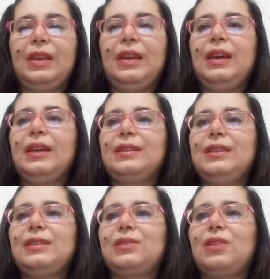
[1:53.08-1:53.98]
This
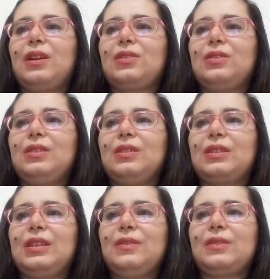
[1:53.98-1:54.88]
structure
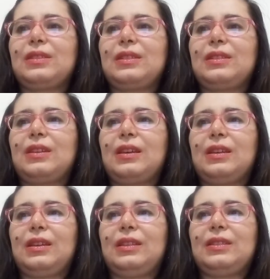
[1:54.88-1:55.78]
gives
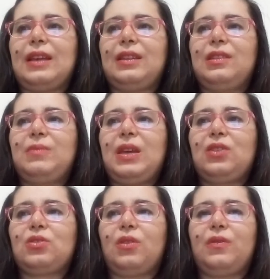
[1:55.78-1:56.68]
it an image
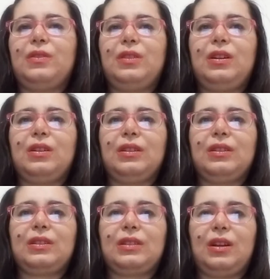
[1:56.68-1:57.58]
of a royal
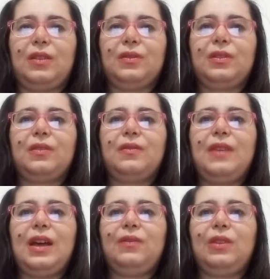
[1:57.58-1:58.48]
crown
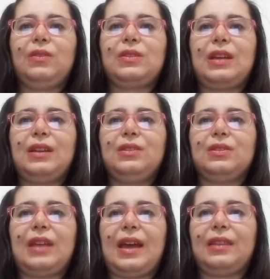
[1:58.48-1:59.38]
when viewed under
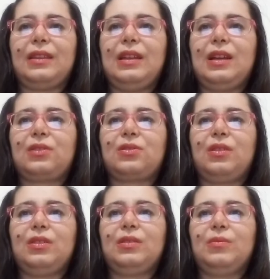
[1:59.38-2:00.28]
an
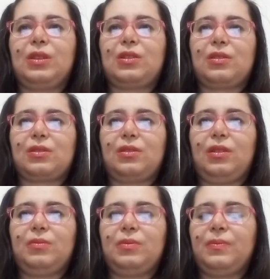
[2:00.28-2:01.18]
electron microscope.
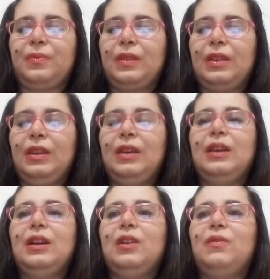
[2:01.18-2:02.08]

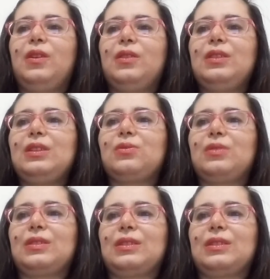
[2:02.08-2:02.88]
For this reason,